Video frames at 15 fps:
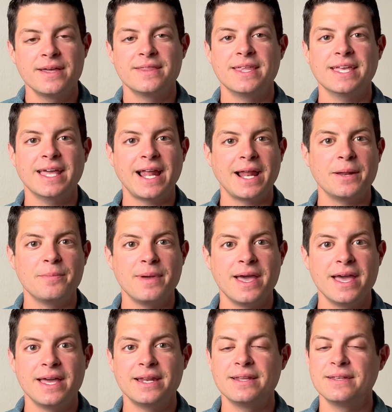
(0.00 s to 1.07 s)
they get out of
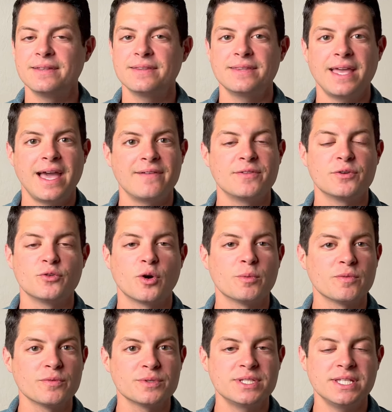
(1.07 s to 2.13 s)
bed, they have their normal
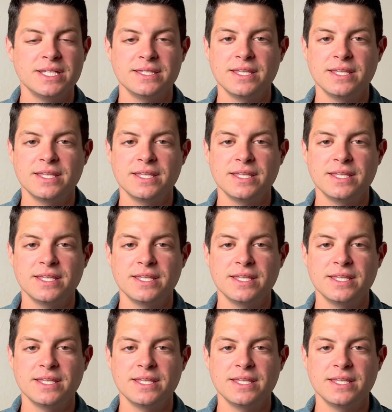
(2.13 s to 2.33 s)
routine,